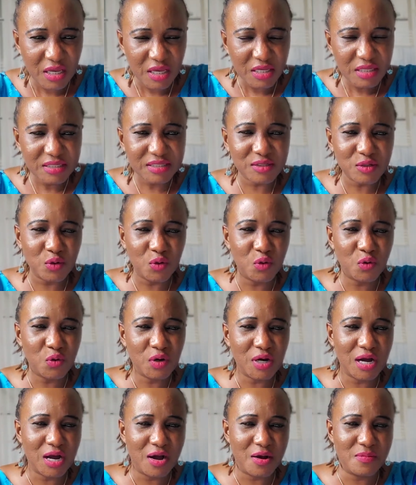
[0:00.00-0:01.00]

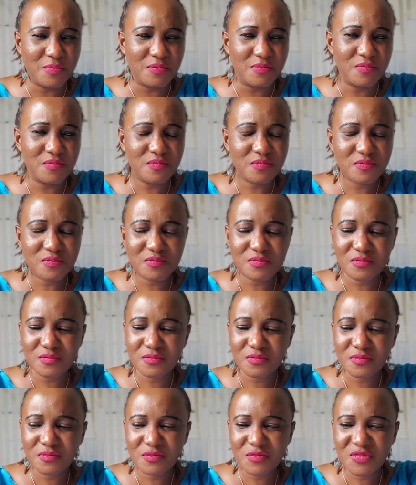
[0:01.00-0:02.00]
So um
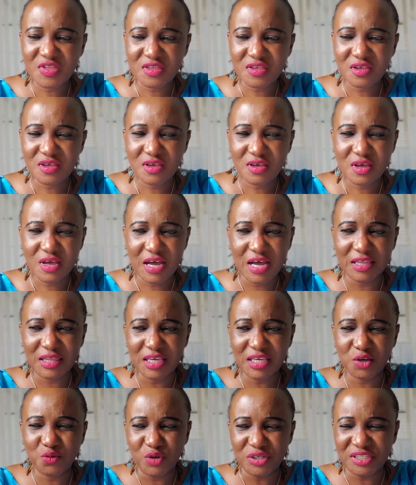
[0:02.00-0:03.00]
I
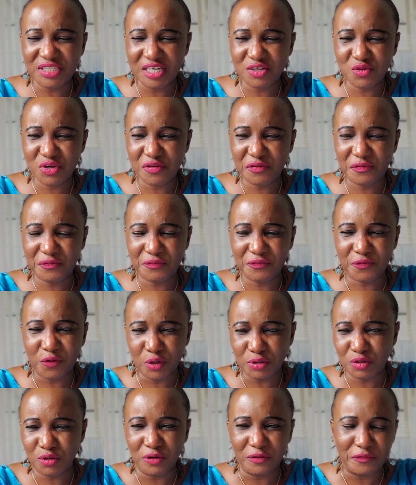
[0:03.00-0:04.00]
think it was January
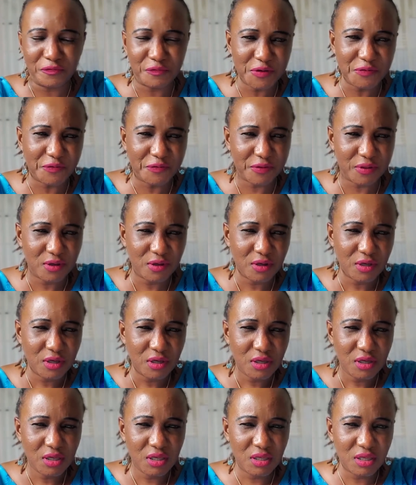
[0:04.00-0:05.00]
4th or 5th.
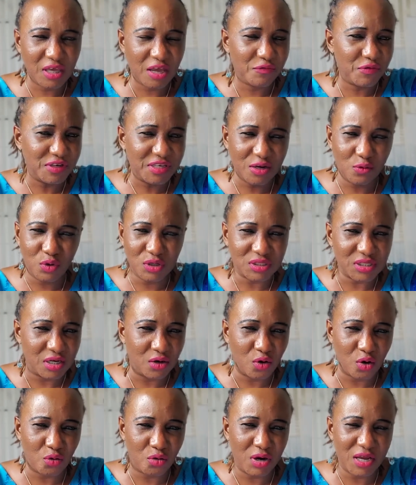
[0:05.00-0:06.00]
Every day was a
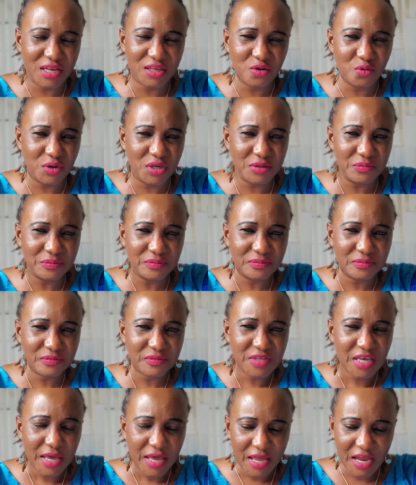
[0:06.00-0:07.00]
horror anyway.
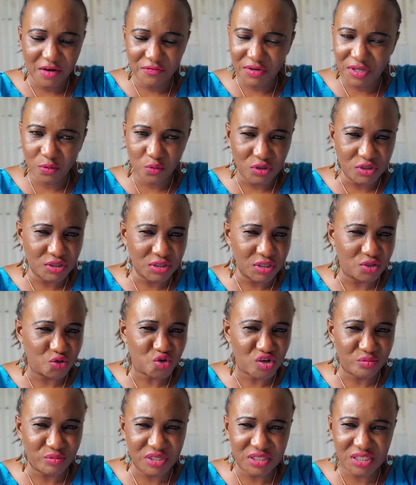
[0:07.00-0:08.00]
Every day was a
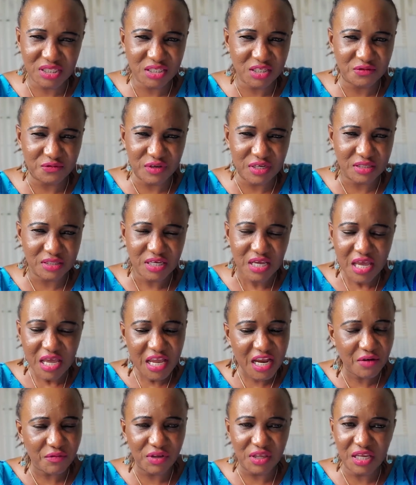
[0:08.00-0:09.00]
traumatic event.
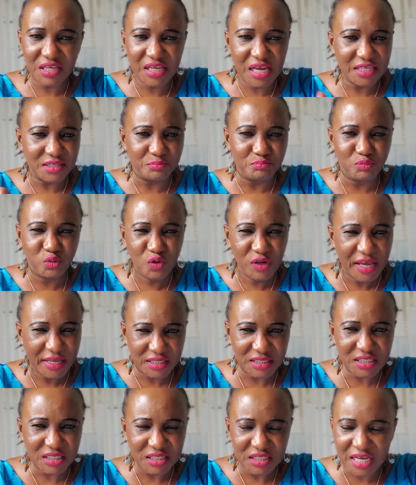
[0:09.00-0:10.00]
Every day there's
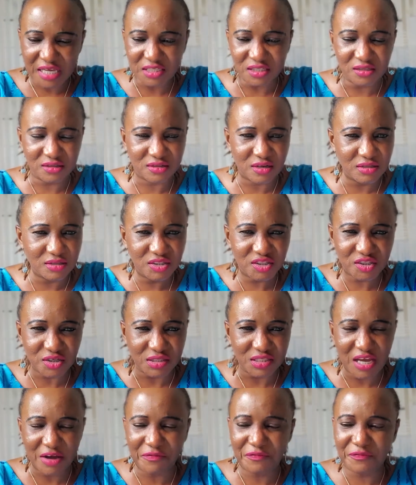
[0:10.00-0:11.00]
bullet, there's gunshot,
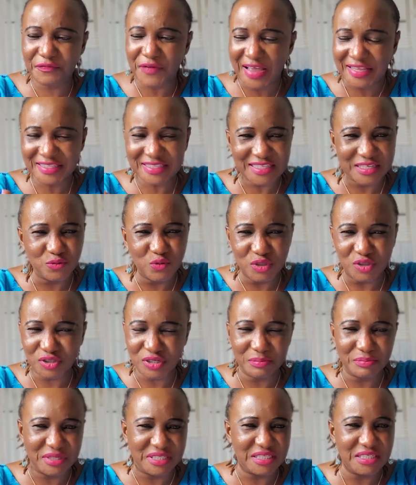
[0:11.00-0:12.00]
they are fighting with
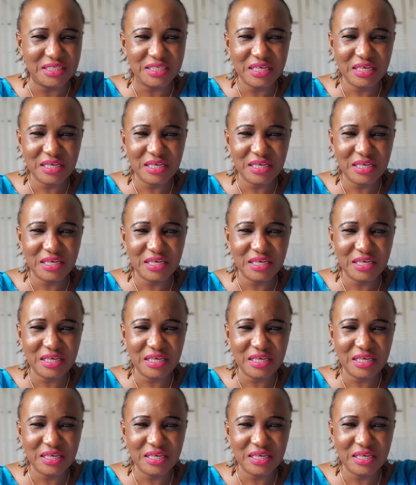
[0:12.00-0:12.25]
somebody.